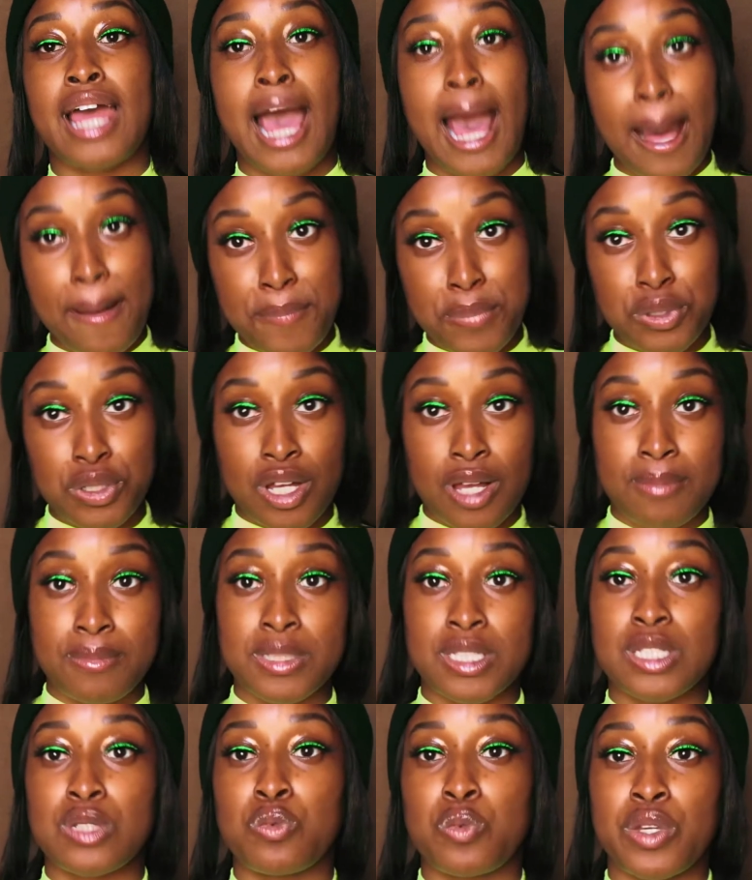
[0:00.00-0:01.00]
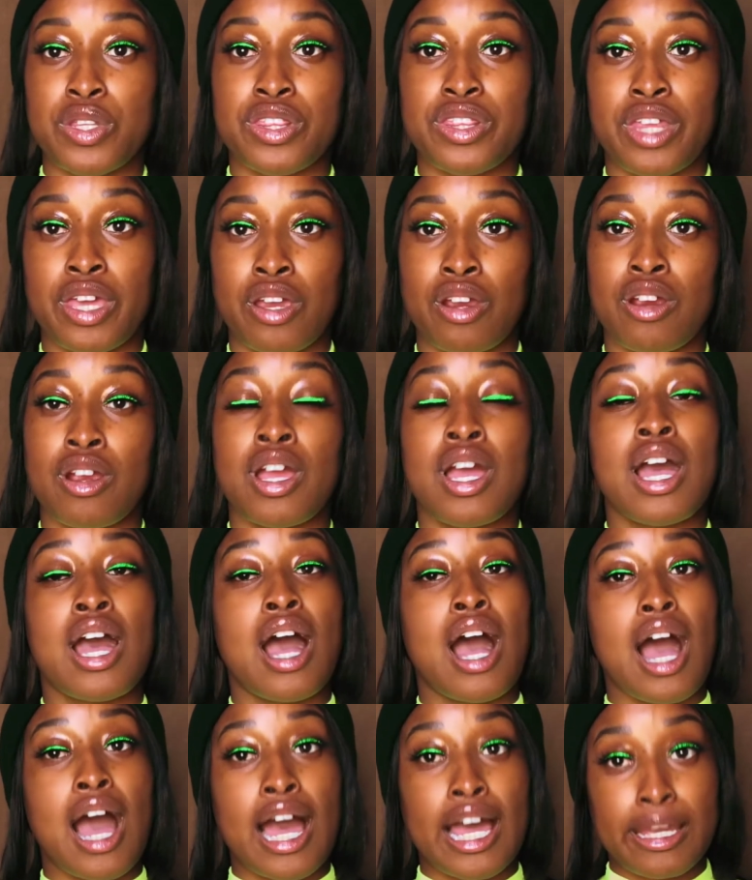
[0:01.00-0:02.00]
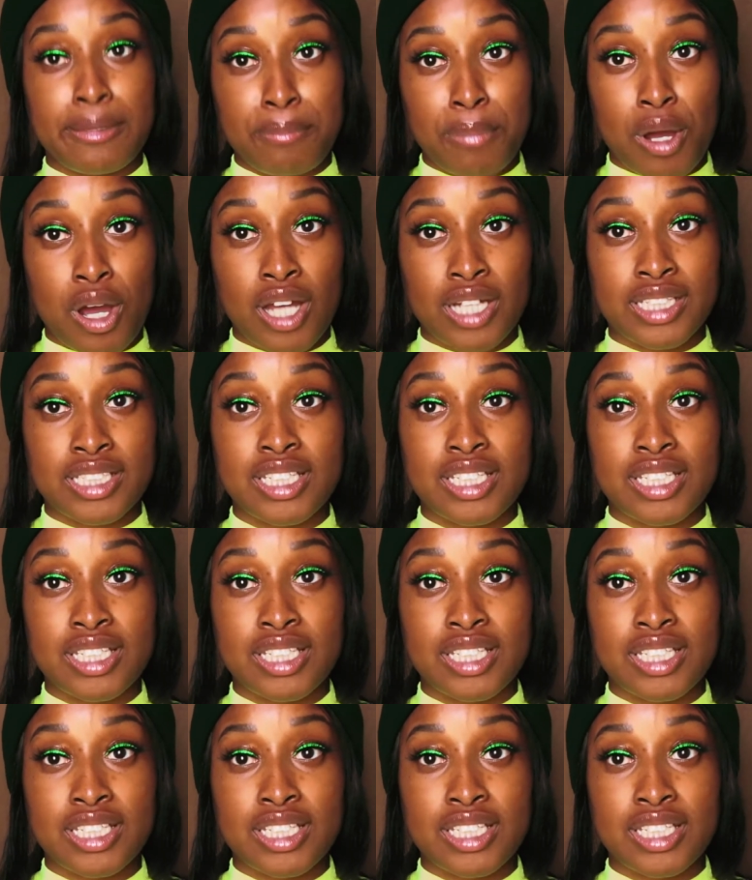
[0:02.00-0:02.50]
Apple comes in with their iPod